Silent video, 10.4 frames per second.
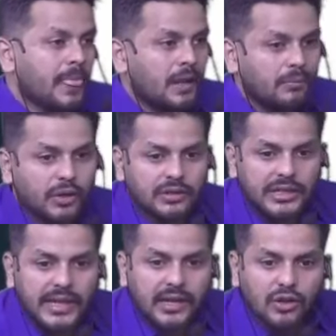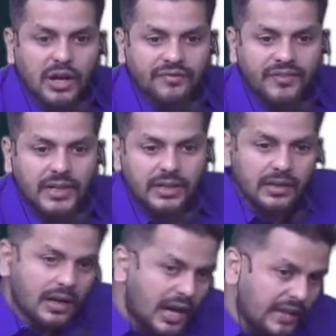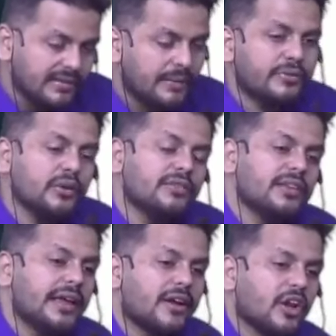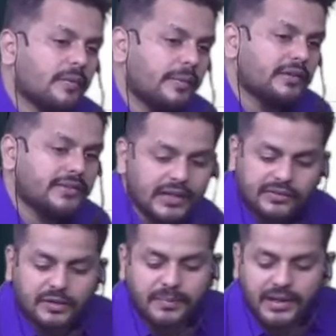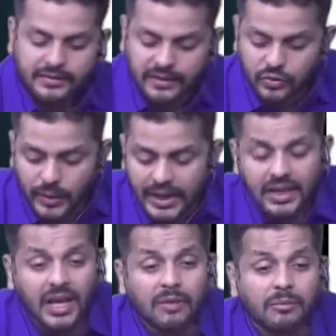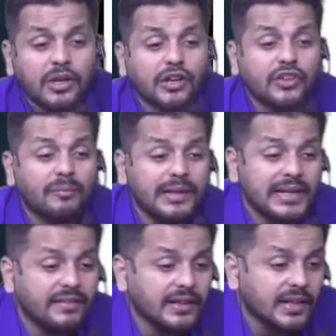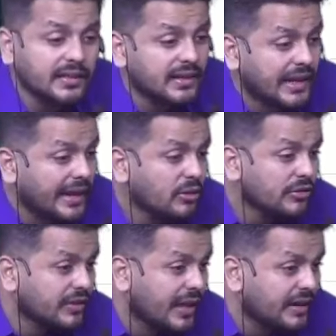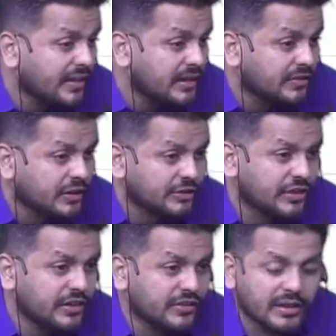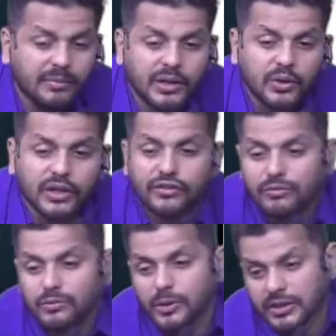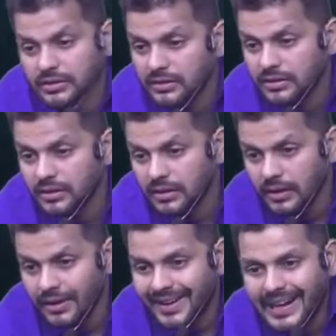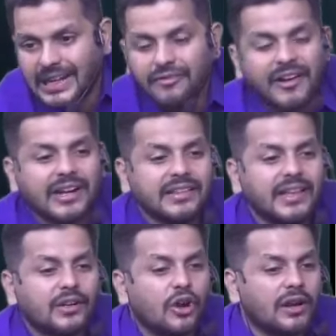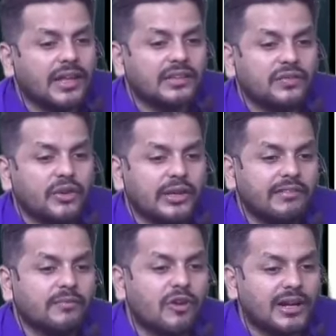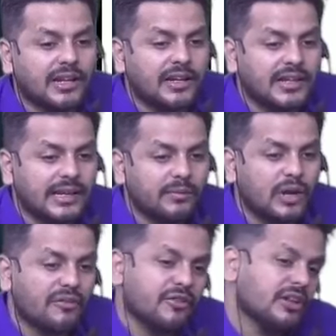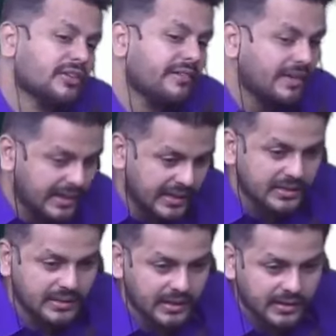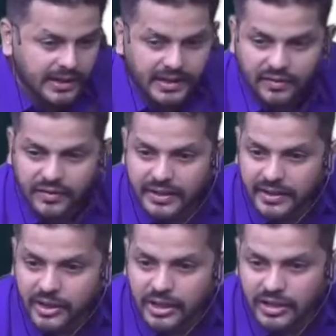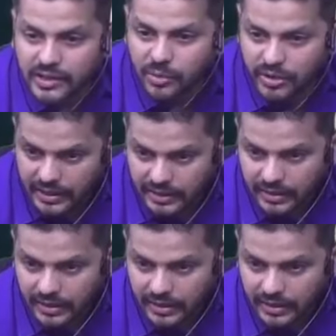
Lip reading: Because tea and coffee are substitutes in economics. Yes, it makes sense. Why? Because you are believing that the guy who is there in the discussion is somebody who consumes both. And in fact, in that context, if you give him water and tell him coffee also, he will drink. That is the kind of guy that you are talking about there.